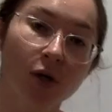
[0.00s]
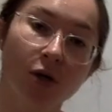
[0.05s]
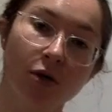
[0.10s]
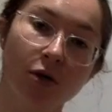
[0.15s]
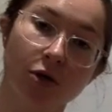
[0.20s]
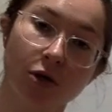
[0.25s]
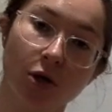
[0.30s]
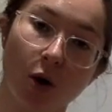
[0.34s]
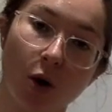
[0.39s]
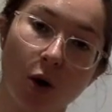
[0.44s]

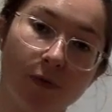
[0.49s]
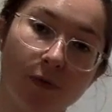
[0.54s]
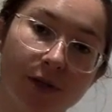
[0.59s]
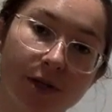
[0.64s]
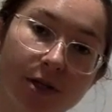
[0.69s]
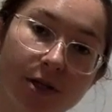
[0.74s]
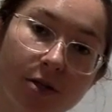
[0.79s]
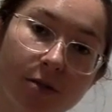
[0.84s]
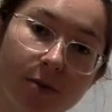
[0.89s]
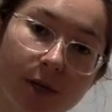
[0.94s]
So hopefully
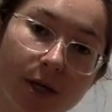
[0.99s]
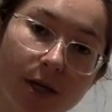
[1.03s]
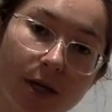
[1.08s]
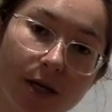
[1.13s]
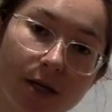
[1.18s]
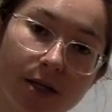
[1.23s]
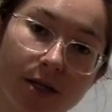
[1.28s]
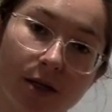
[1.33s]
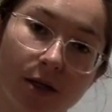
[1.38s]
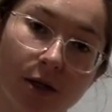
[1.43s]
this will be a
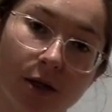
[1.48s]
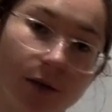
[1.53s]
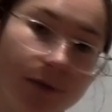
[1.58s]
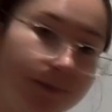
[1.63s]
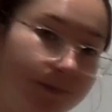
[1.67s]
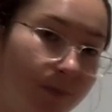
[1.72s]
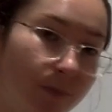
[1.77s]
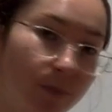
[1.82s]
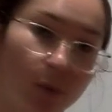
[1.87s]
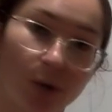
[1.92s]
nice little
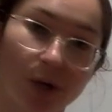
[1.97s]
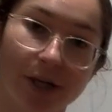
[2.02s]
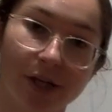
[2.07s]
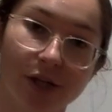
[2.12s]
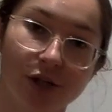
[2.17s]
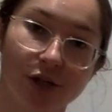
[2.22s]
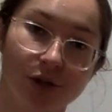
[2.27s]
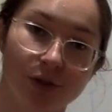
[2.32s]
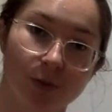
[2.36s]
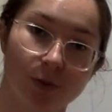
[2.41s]

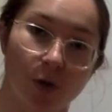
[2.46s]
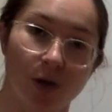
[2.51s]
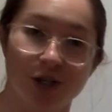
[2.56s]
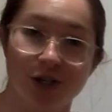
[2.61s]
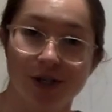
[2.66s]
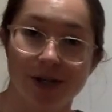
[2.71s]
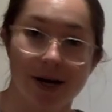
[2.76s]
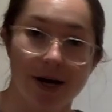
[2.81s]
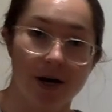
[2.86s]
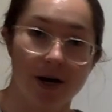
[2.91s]
bridge. Watch it
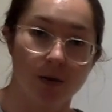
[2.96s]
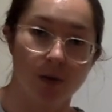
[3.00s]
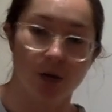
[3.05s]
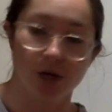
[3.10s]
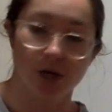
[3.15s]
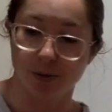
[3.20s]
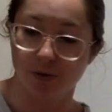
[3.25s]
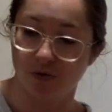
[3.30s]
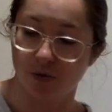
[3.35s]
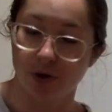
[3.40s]
now, watch
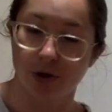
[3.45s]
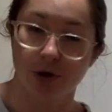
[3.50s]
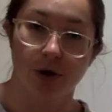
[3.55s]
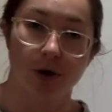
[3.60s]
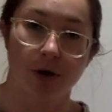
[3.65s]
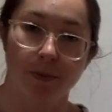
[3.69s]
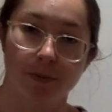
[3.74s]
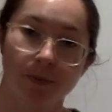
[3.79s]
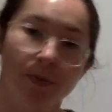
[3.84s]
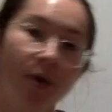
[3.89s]
it before you go
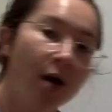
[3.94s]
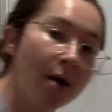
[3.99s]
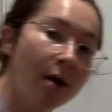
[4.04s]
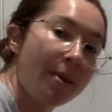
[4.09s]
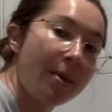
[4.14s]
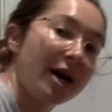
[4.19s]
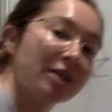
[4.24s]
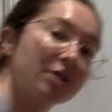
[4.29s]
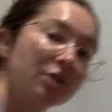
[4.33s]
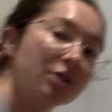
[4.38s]

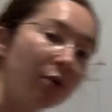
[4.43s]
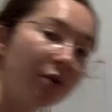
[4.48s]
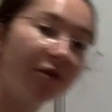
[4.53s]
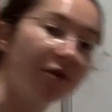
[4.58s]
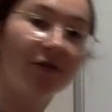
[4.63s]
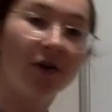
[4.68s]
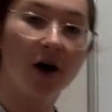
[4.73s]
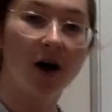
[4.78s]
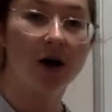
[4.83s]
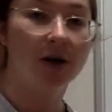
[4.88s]
back to school in the
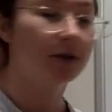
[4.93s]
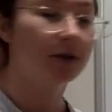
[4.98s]
fall,